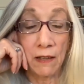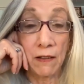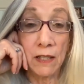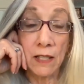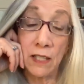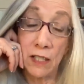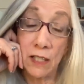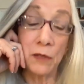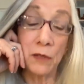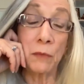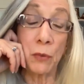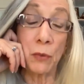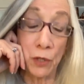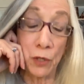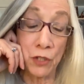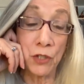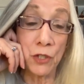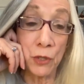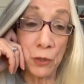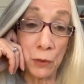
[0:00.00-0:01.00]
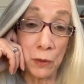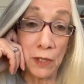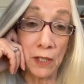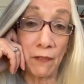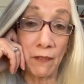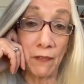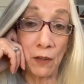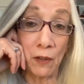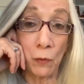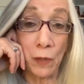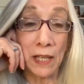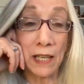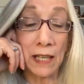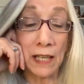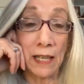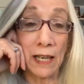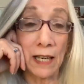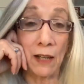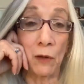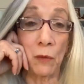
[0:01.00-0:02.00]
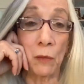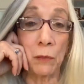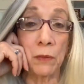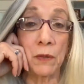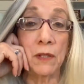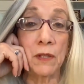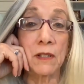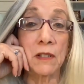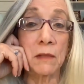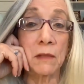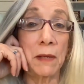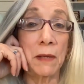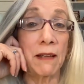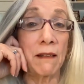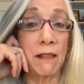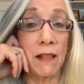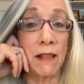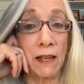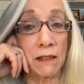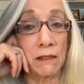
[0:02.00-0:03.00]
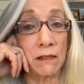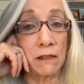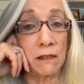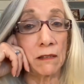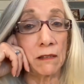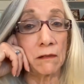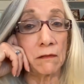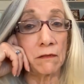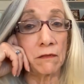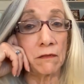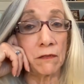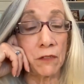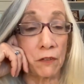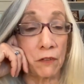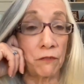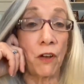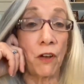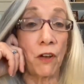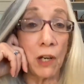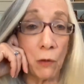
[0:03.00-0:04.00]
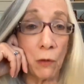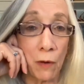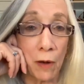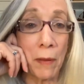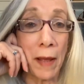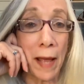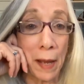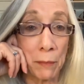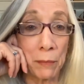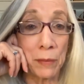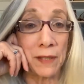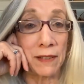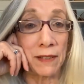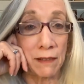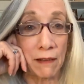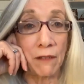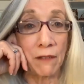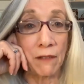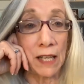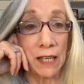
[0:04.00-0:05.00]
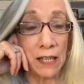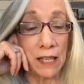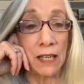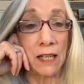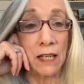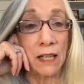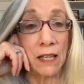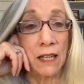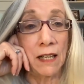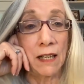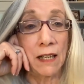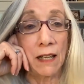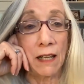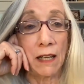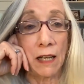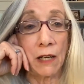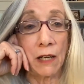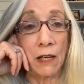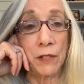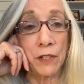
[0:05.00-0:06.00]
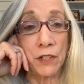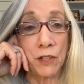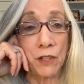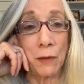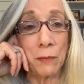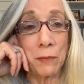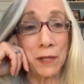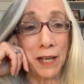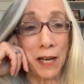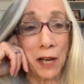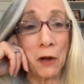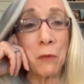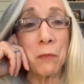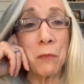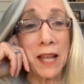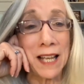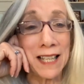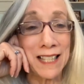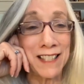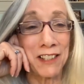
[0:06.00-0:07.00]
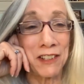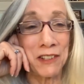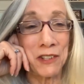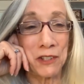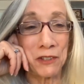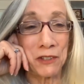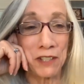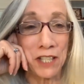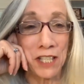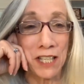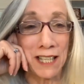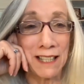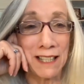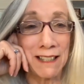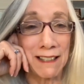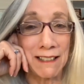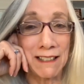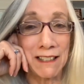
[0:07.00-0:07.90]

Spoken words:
it's an important tool, and then we can help to make that the follow-up happen of getting IRA adopted. I hope that's on your agenda